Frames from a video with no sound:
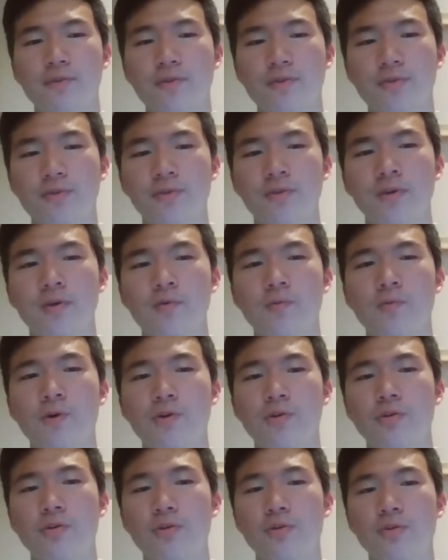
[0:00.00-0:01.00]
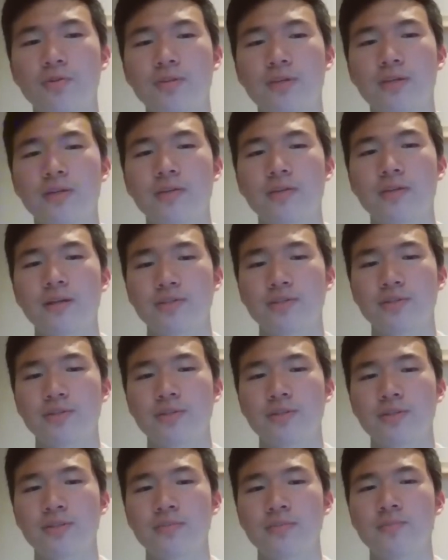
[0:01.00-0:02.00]
Fourth, what role did
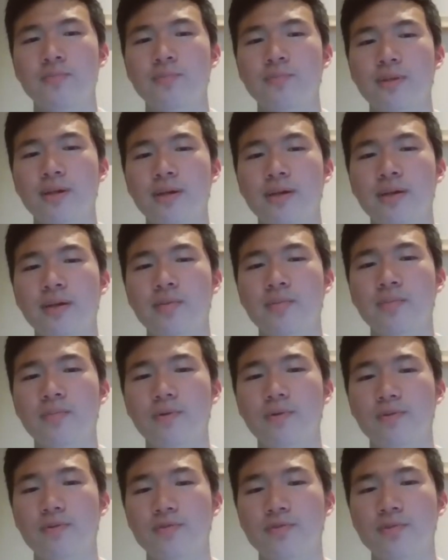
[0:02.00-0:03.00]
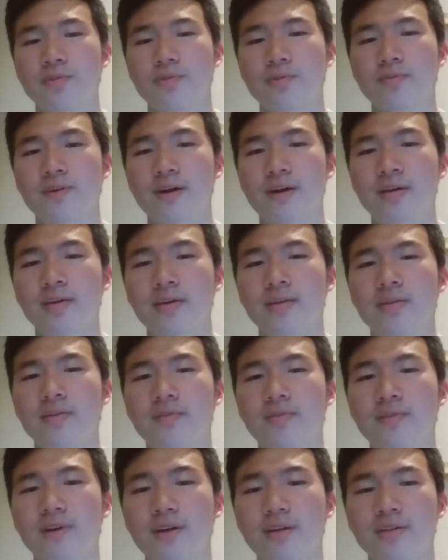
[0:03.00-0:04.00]
nationalism play in both
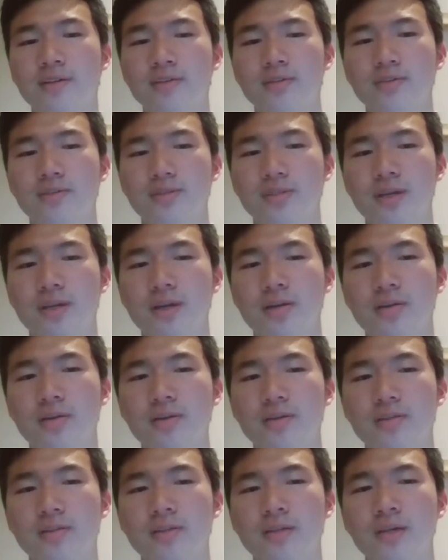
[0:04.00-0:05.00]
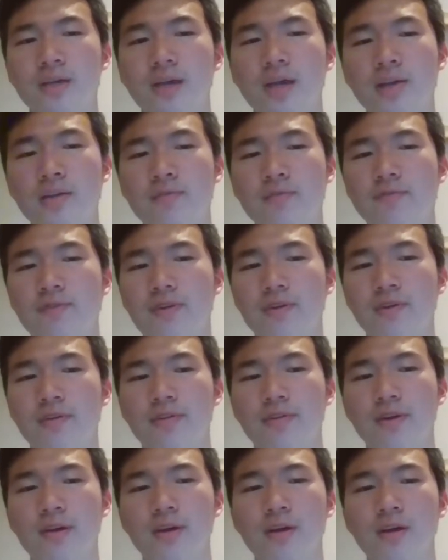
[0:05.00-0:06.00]
unifying and dividing societies? And
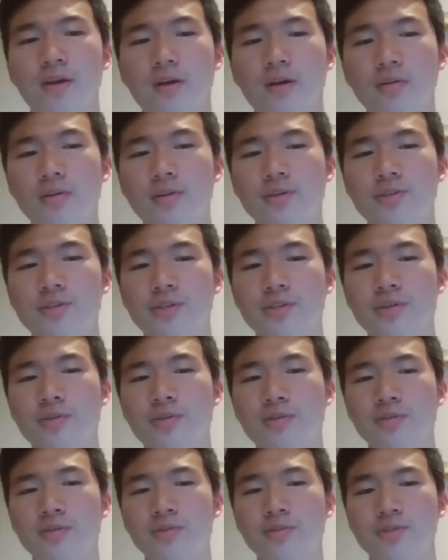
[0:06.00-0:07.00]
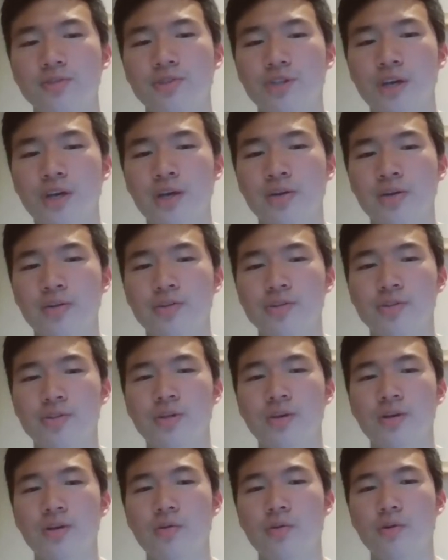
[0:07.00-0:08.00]
fifth, how did gender roles
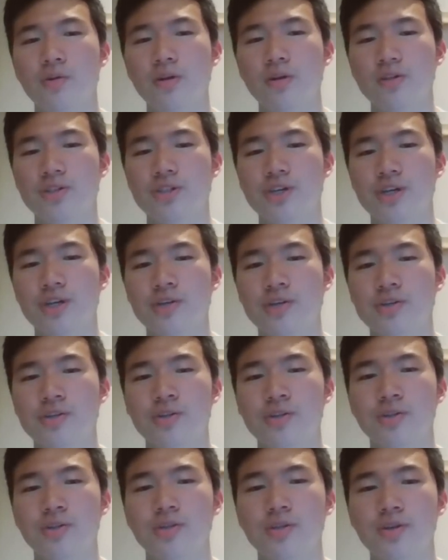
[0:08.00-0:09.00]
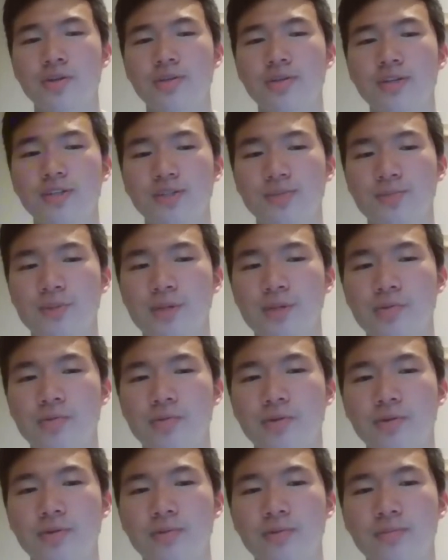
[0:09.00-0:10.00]
change or not change during this
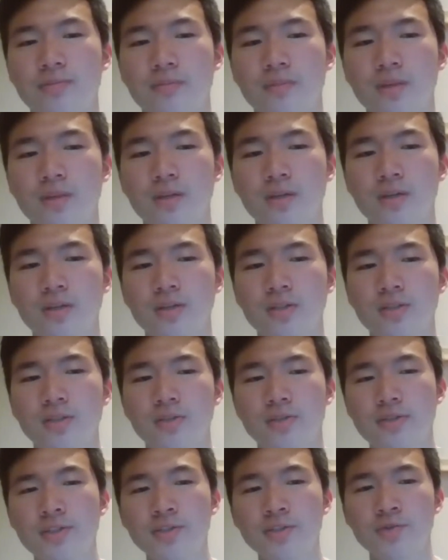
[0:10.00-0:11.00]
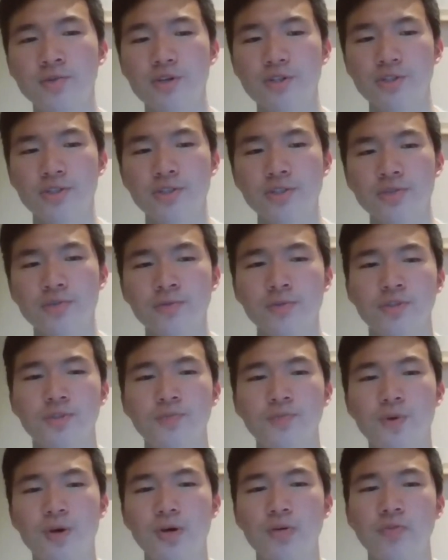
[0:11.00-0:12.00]
period? So these questions
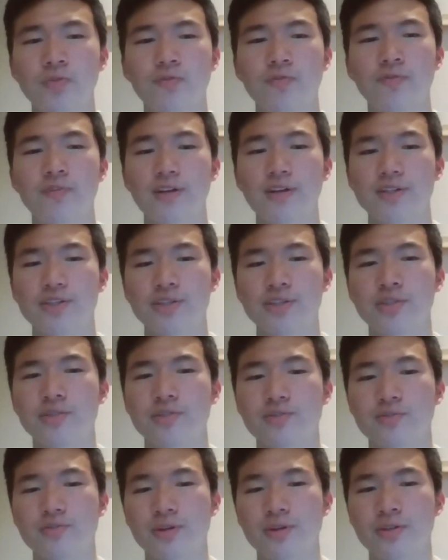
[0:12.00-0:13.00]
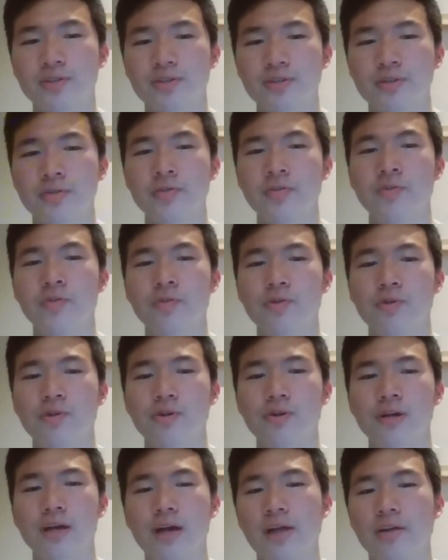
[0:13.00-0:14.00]
will spark reflection and strengthen
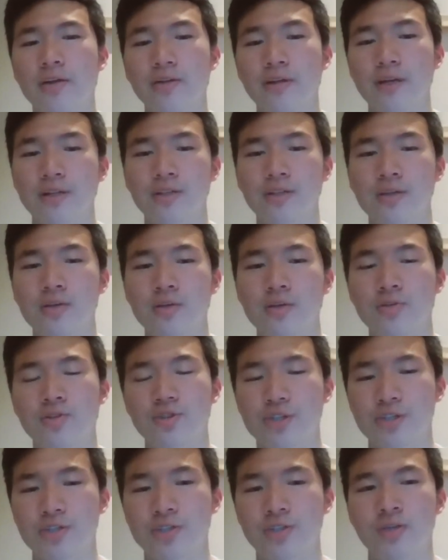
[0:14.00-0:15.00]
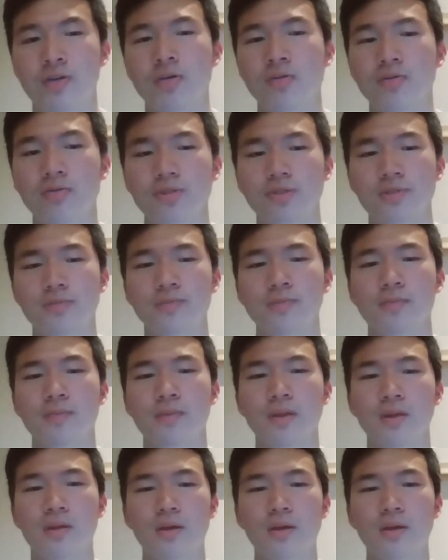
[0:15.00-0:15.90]
your analytical skills.